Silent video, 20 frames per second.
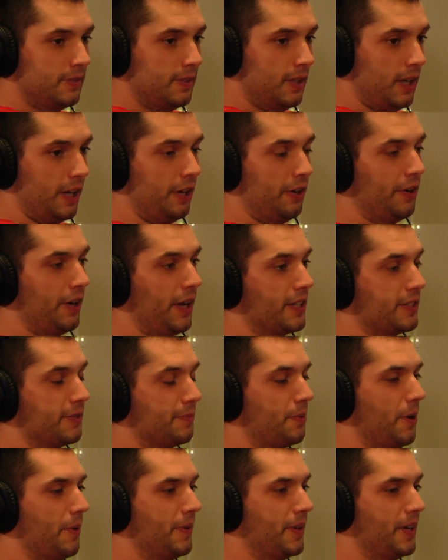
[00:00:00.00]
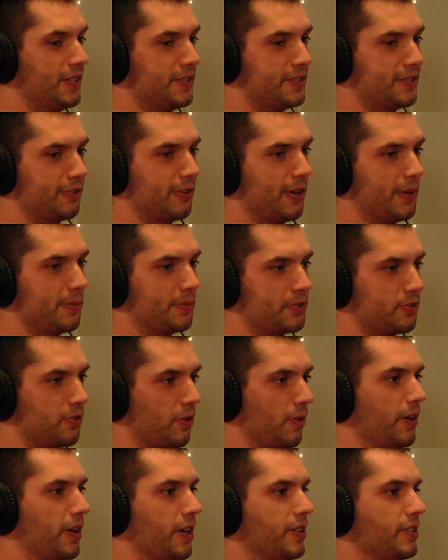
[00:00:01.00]
I know he hasn't put up an Instagram
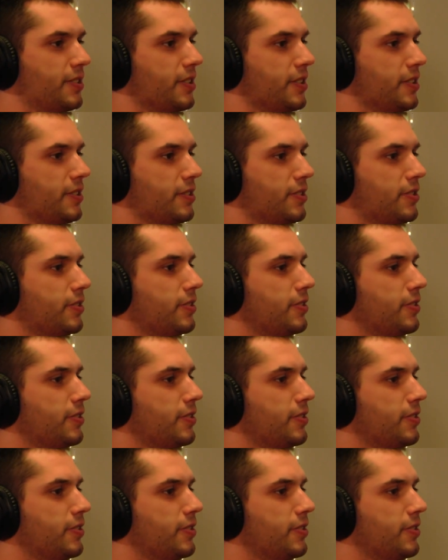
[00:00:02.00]
story since.